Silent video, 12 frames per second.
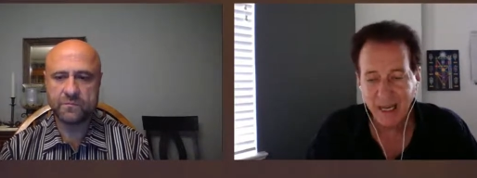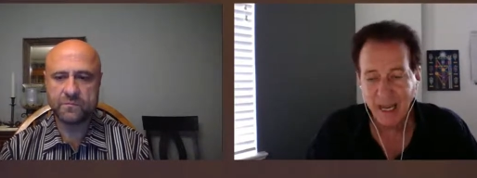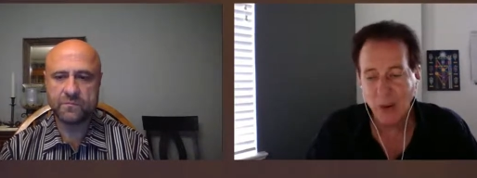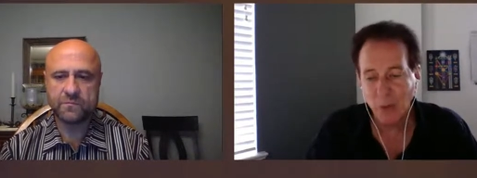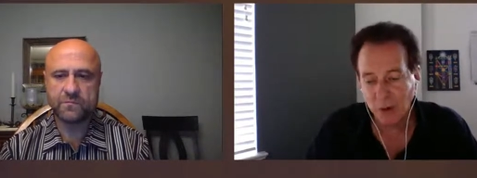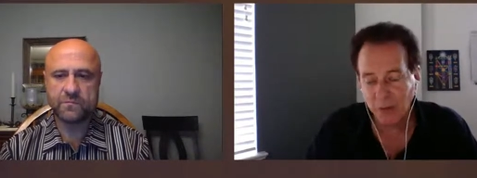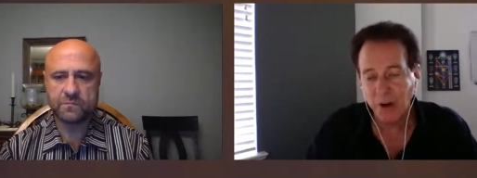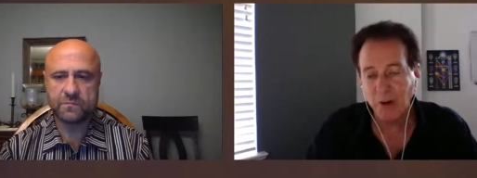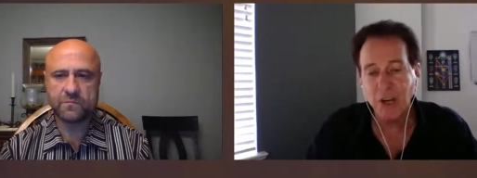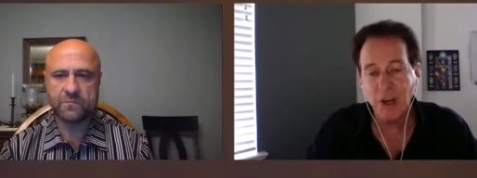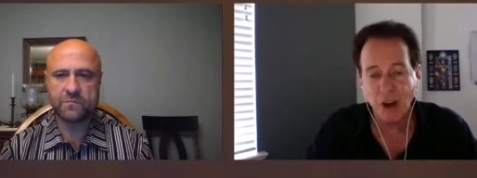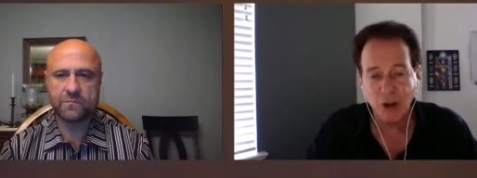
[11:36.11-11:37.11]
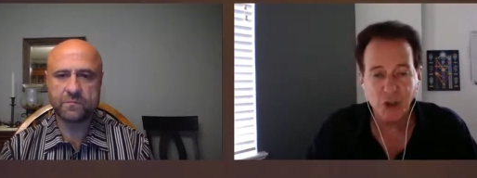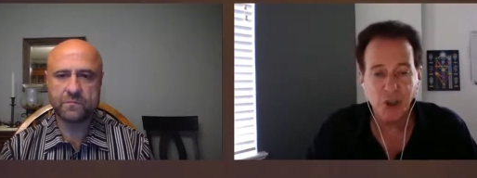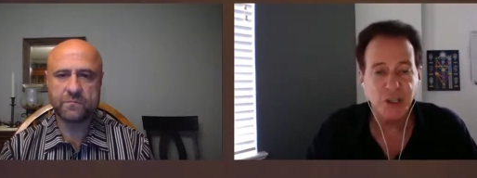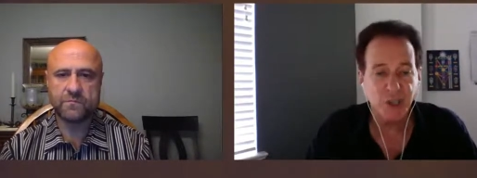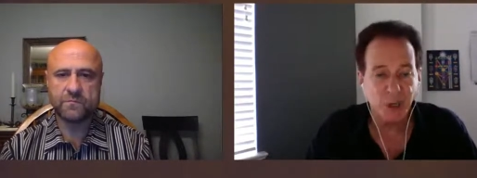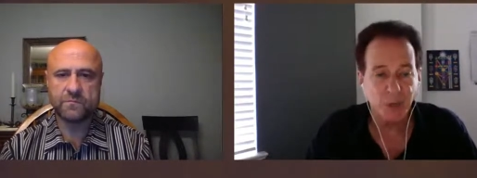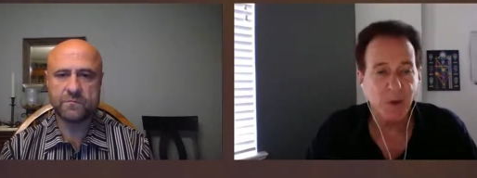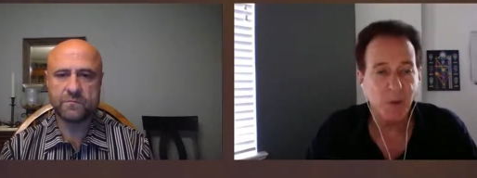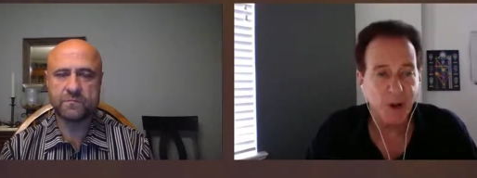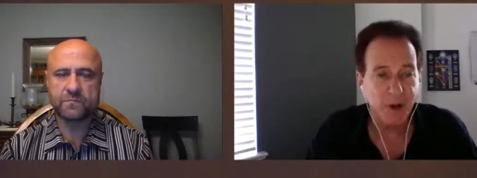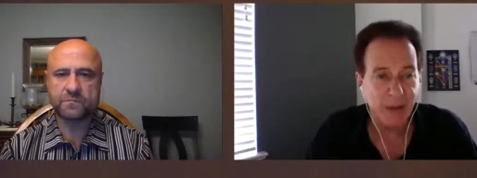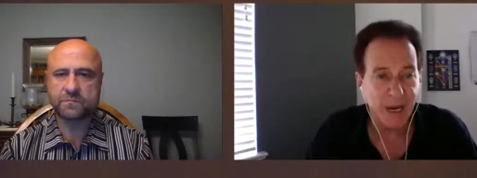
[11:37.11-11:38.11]
Speaker 1: And we're very honored. She's going to be
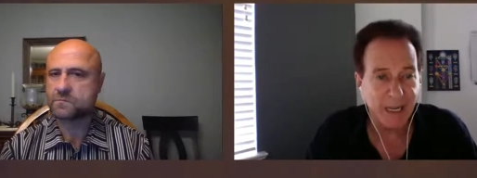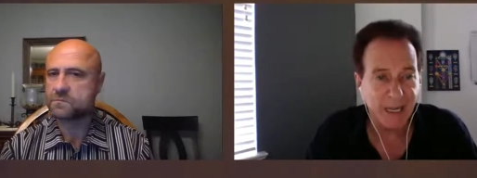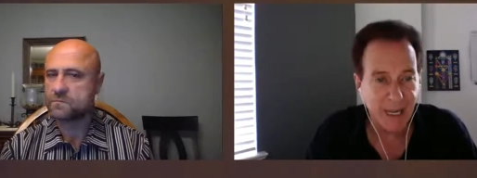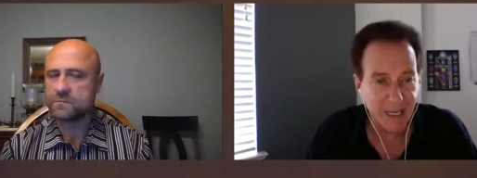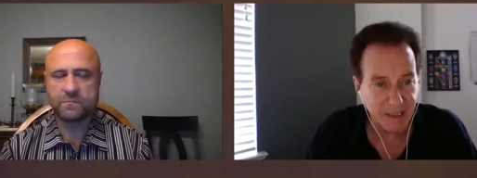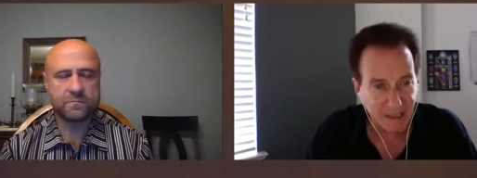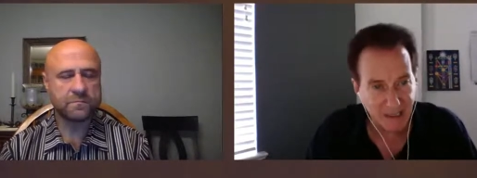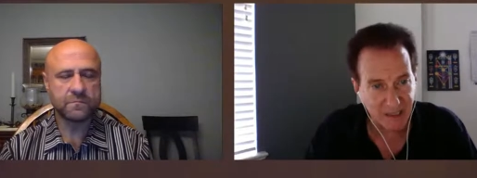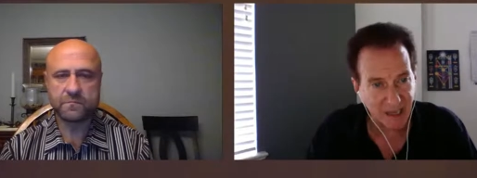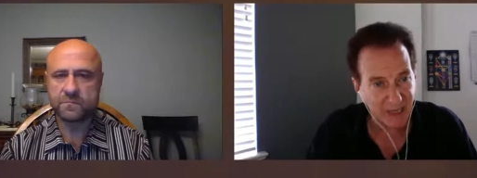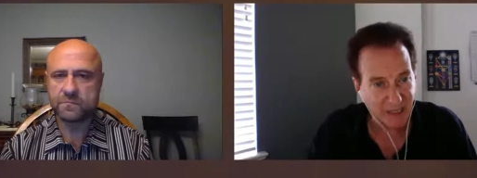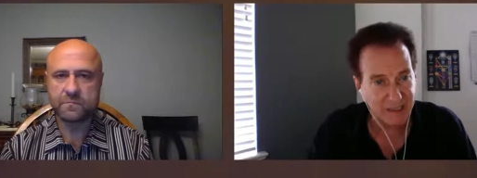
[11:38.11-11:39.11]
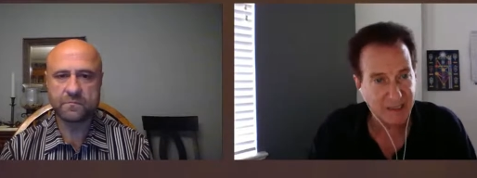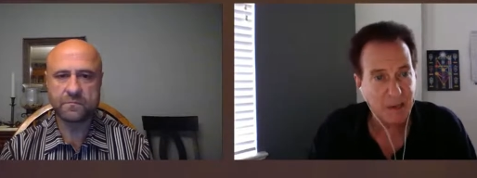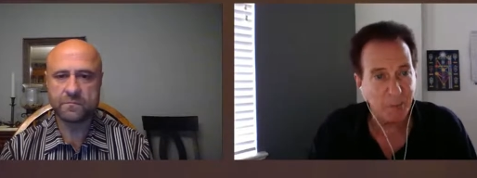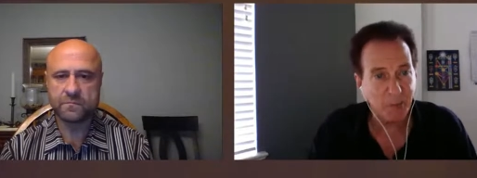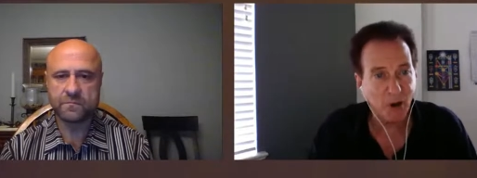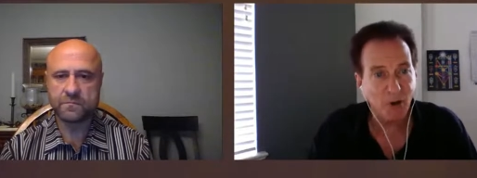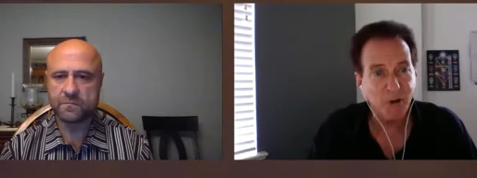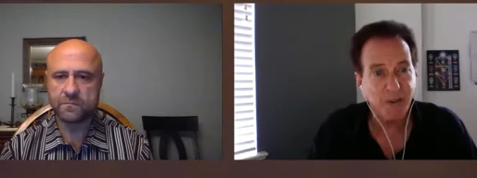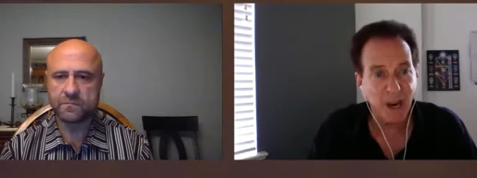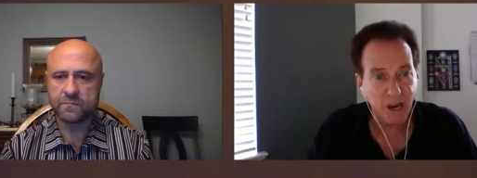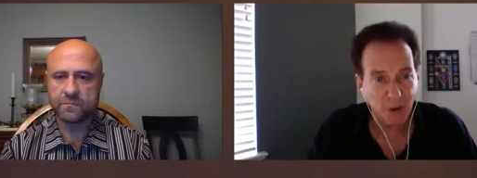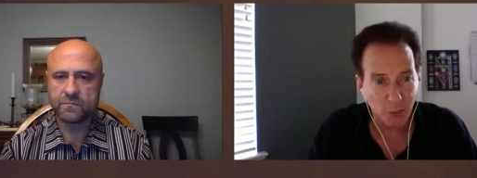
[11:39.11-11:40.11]
one of my guests as an exemplar of
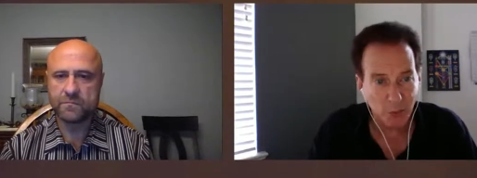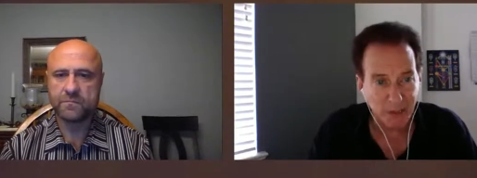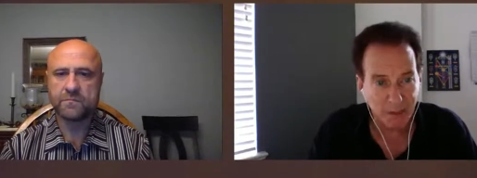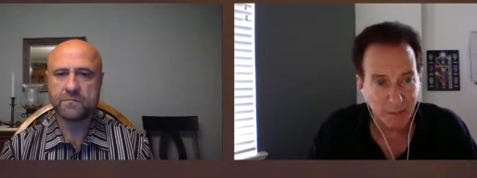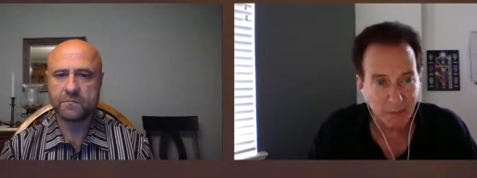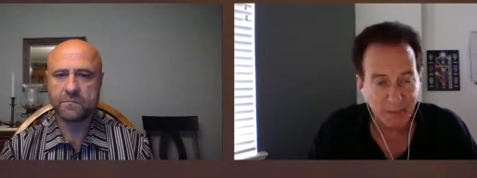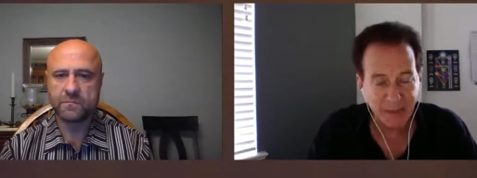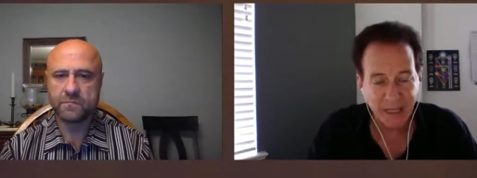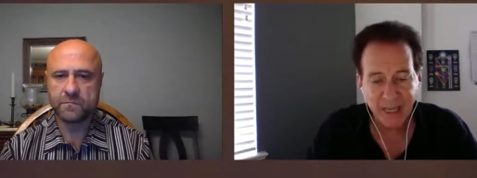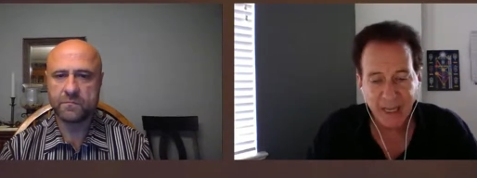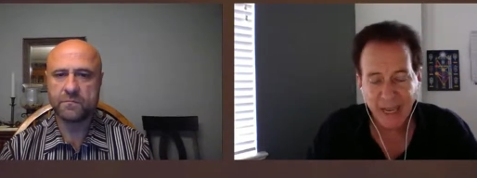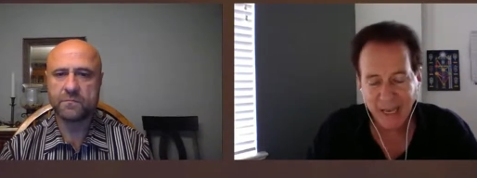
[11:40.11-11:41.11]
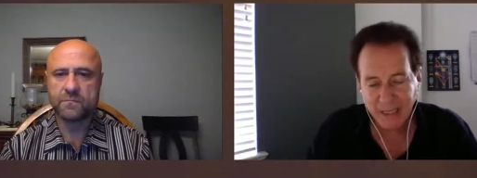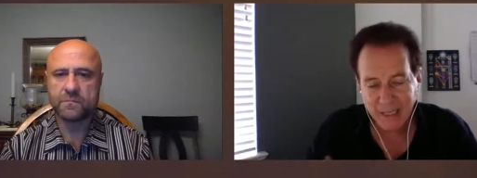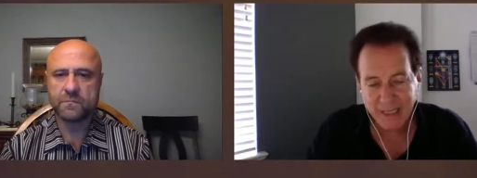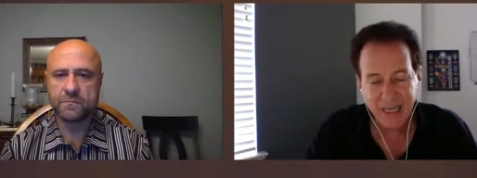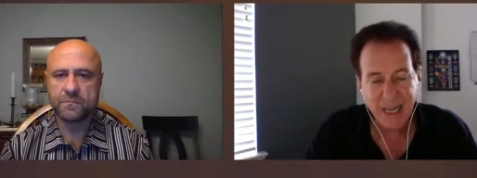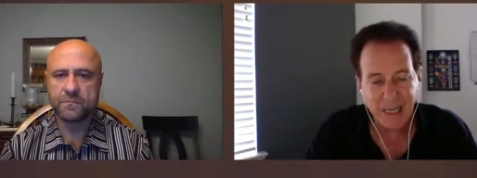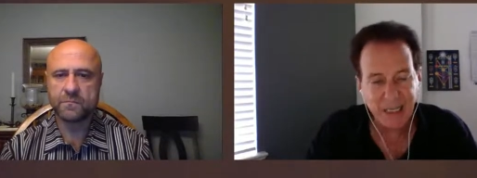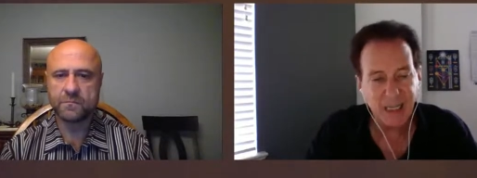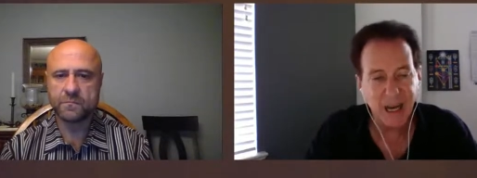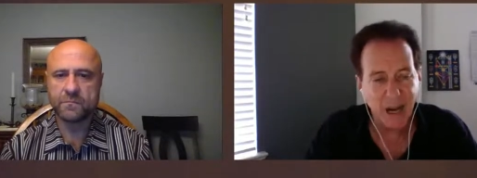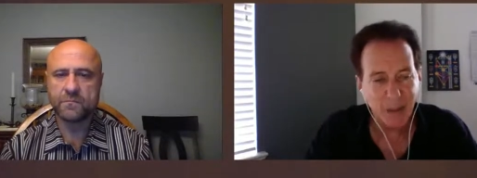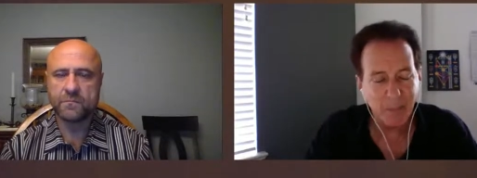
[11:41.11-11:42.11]
heroism and standing
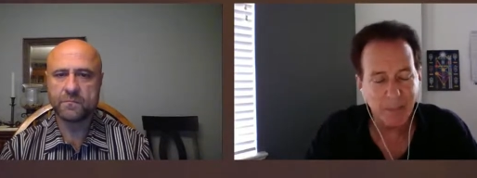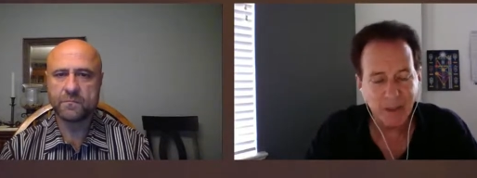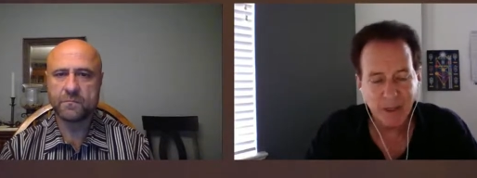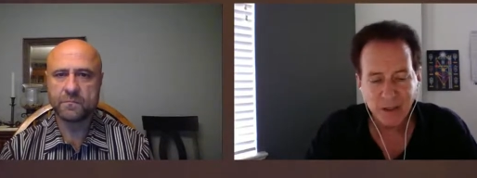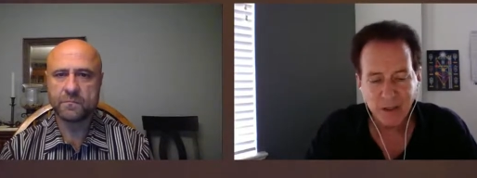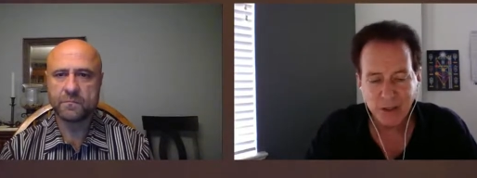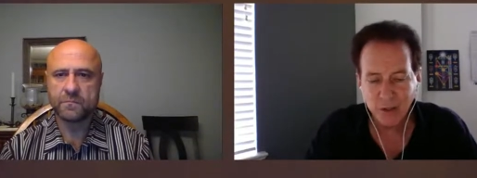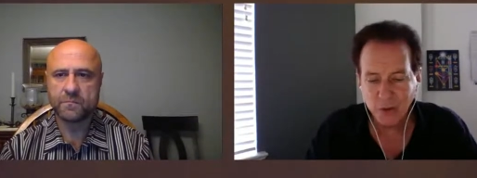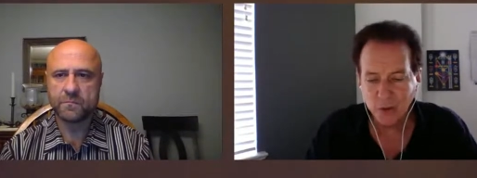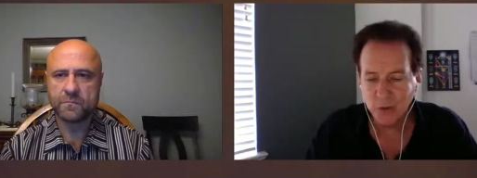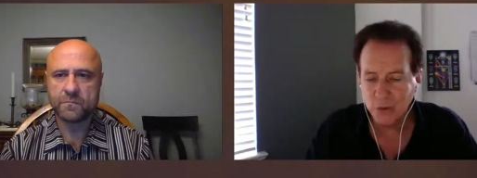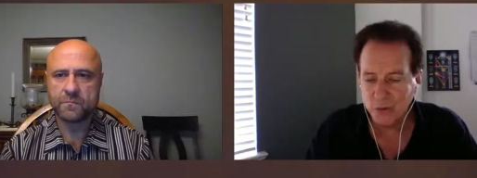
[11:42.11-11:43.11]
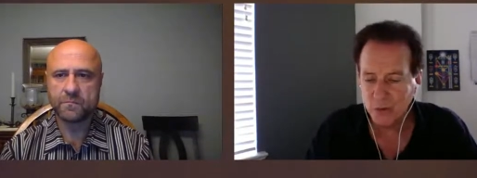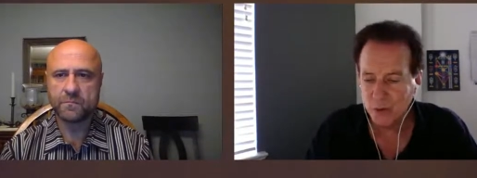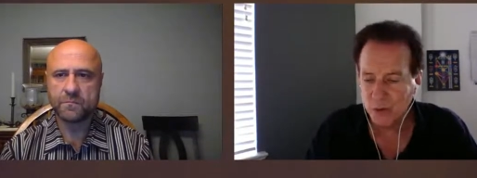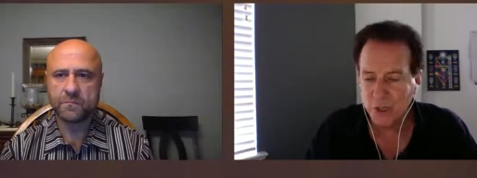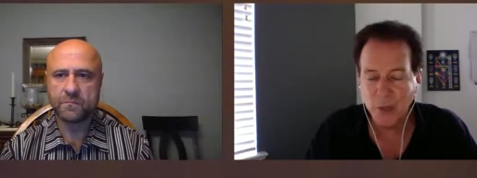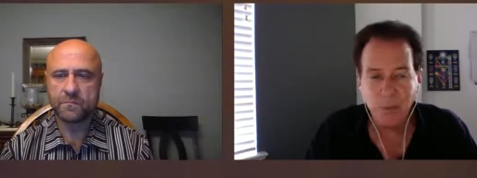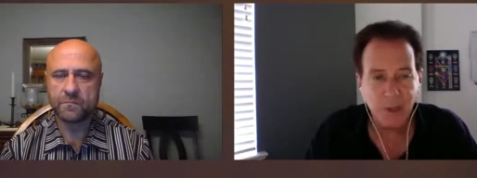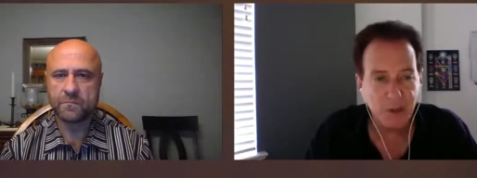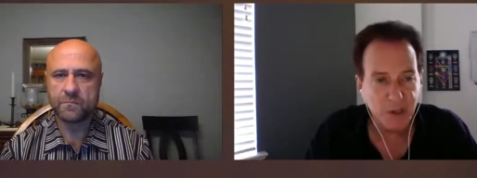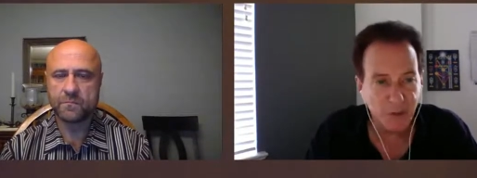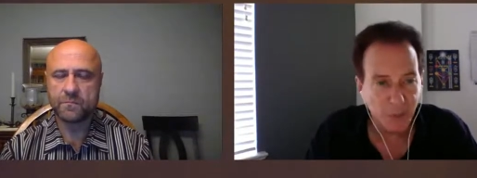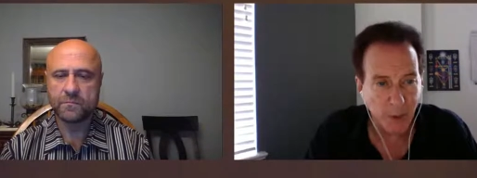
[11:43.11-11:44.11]
up to, to the
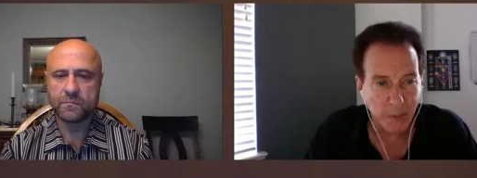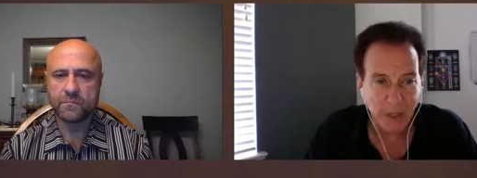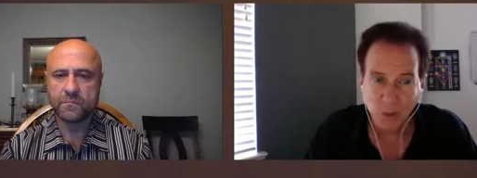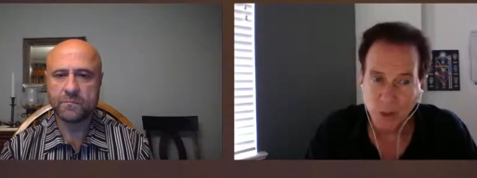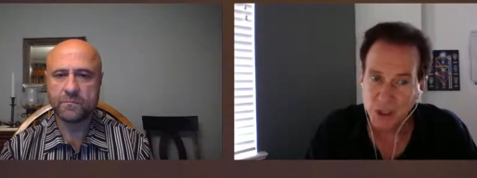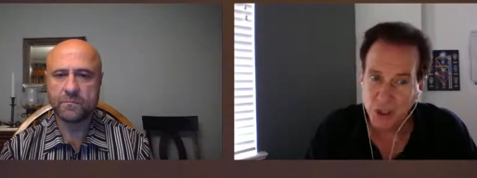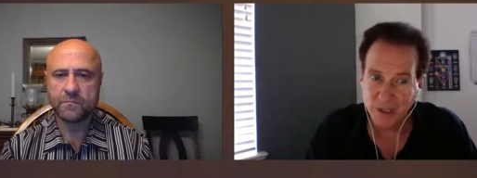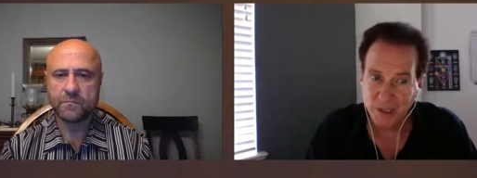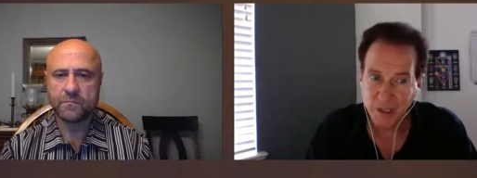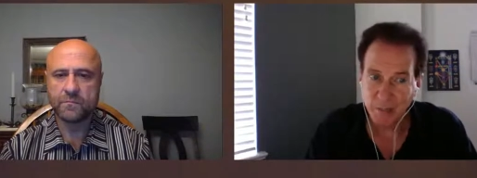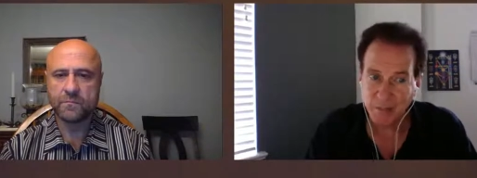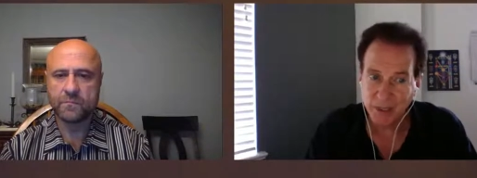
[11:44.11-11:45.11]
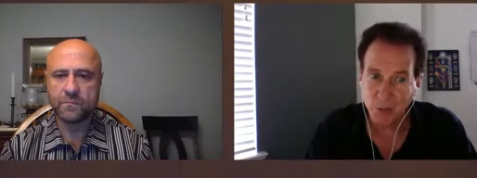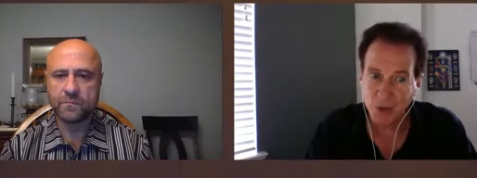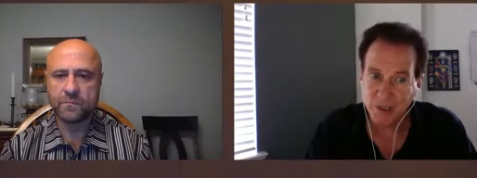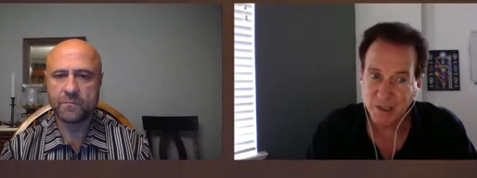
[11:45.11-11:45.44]
abuse of women, which is something we're